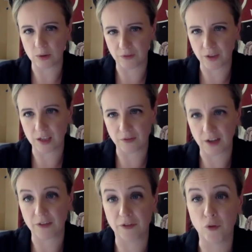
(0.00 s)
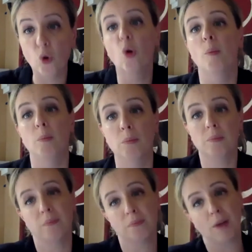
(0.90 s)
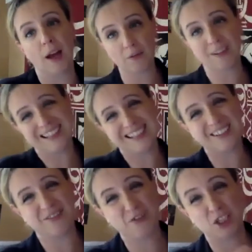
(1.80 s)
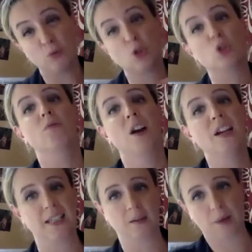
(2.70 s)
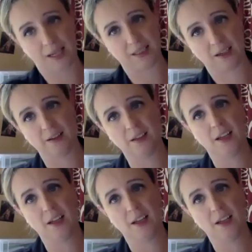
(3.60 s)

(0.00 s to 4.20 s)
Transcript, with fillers: If that if that form if suits your writing better,